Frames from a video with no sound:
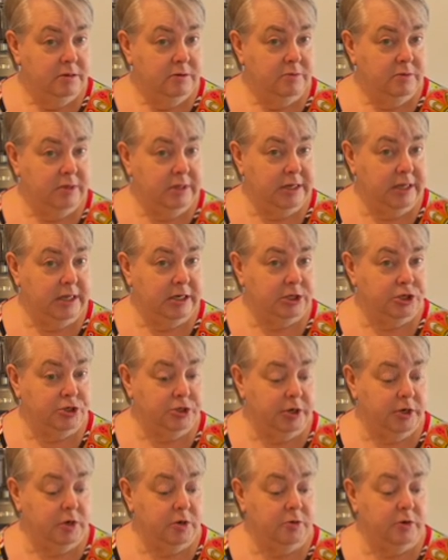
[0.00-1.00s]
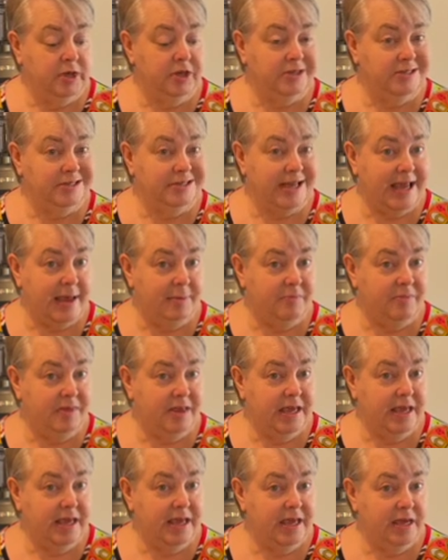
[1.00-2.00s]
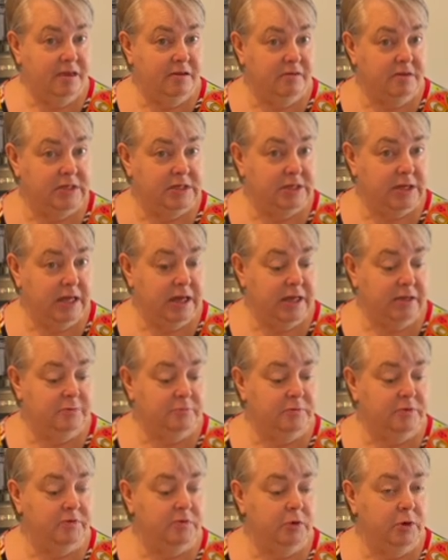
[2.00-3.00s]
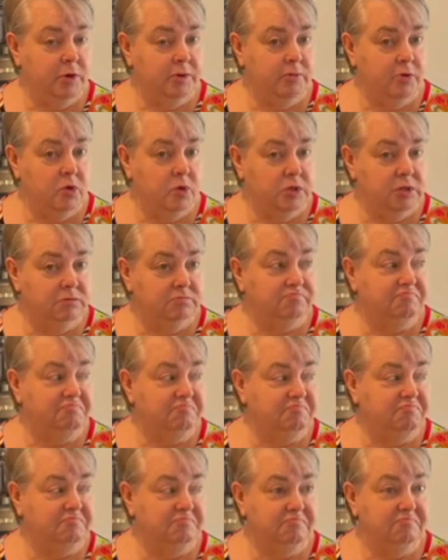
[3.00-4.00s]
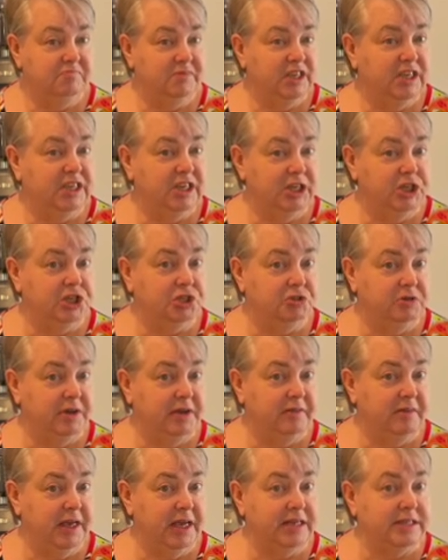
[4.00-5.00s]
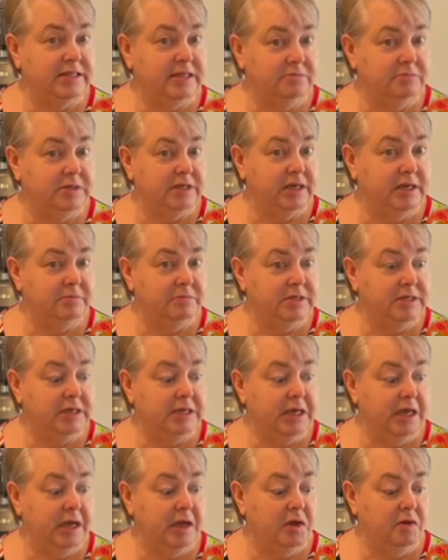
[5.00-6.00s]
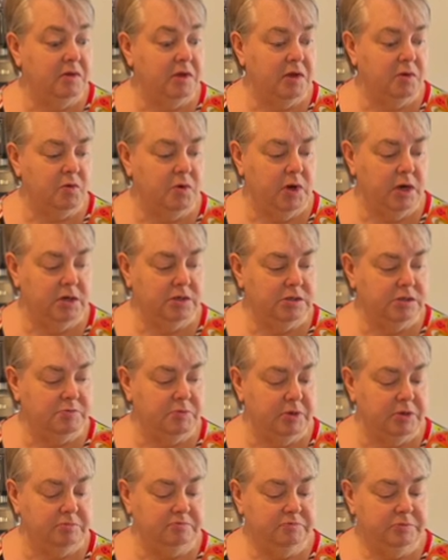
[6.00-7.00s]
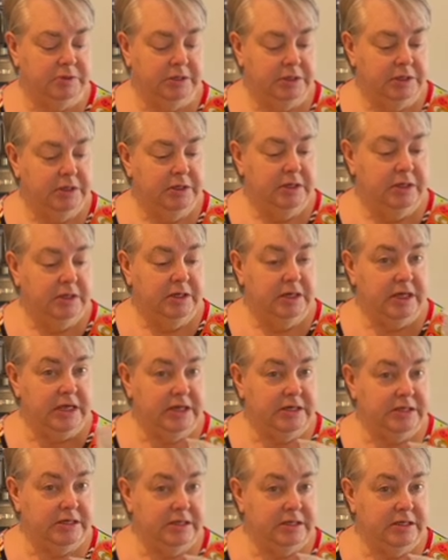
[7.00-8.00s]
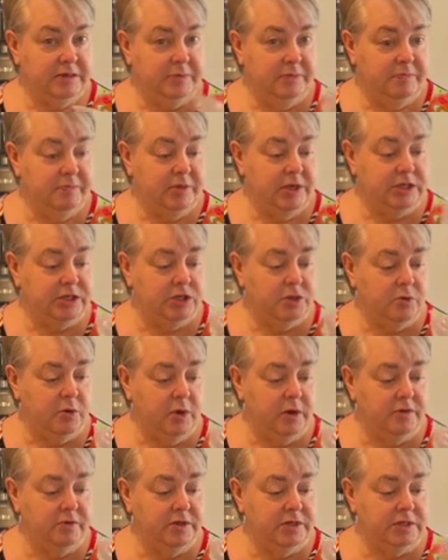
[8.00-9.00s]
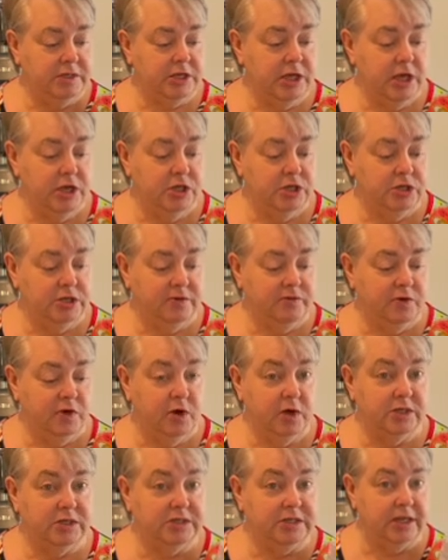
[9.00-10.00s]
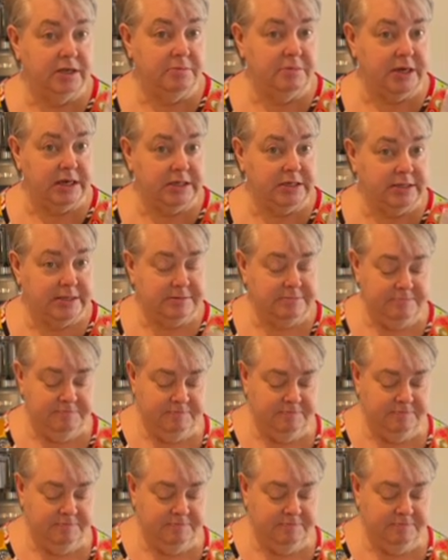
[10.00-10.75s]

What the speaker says: with a little trick where you tap the egg on the top before you boil them. I'm going to try that sometime, see how that works. But into the water this goes for 10 minutes.